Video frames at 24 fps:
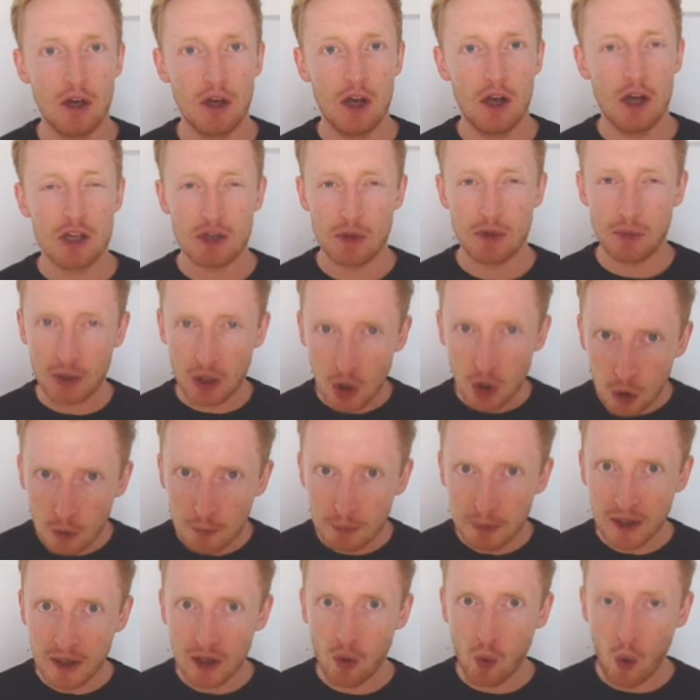So it could be
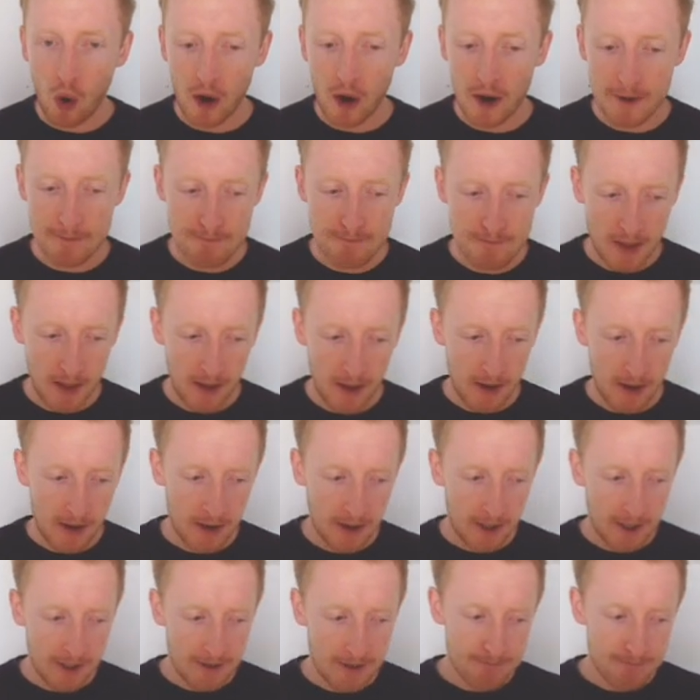quite,
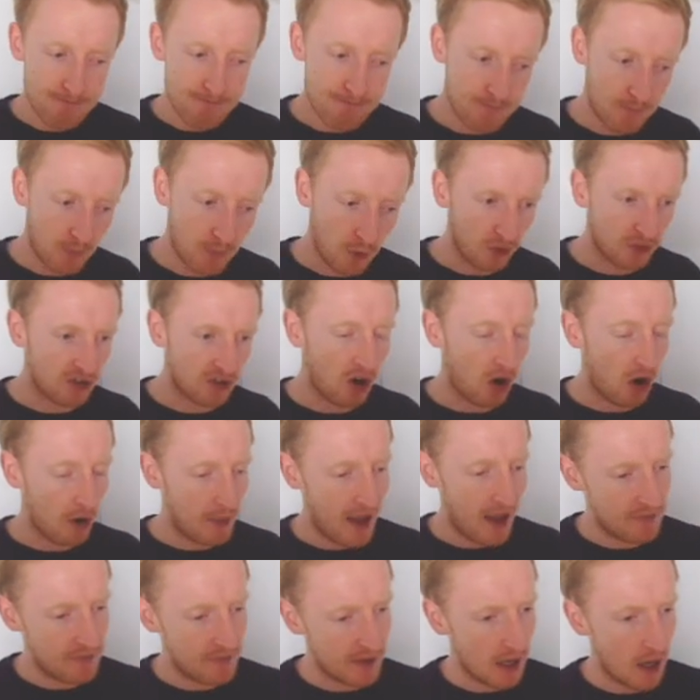not time
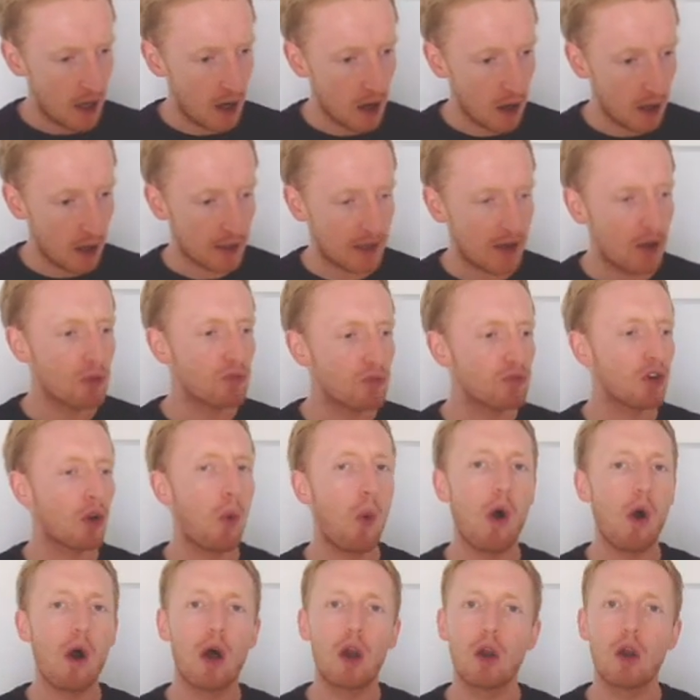heavy, it could
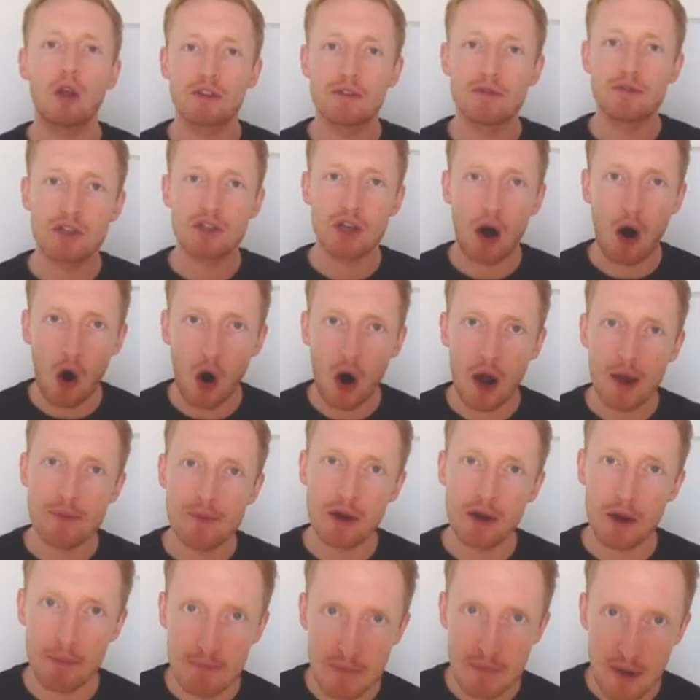require a lot of time
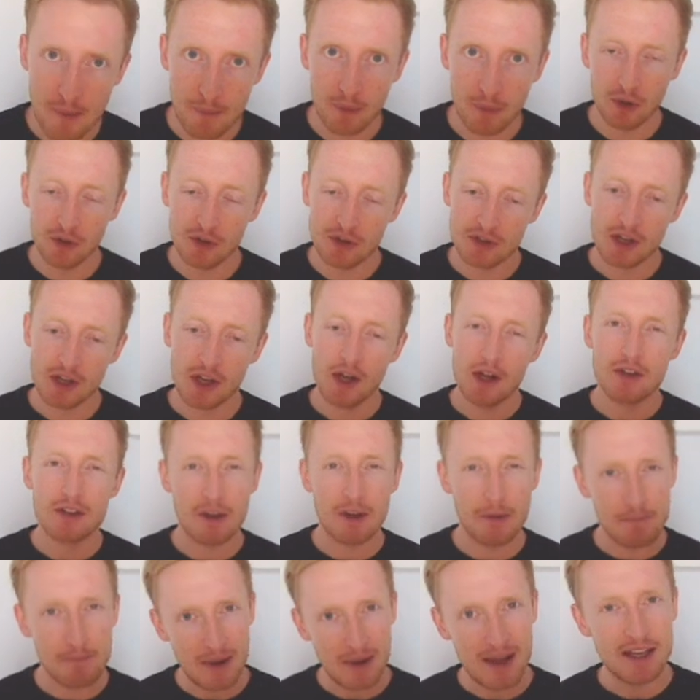commitment to
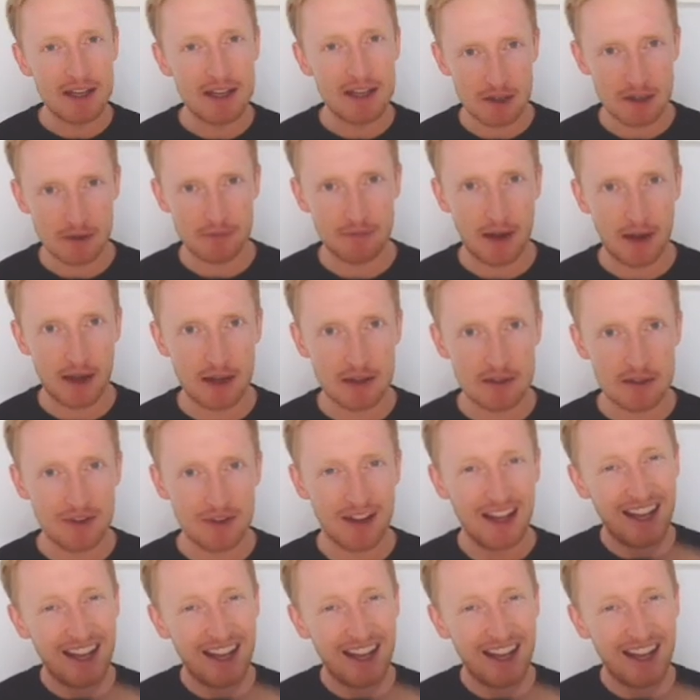make it effective.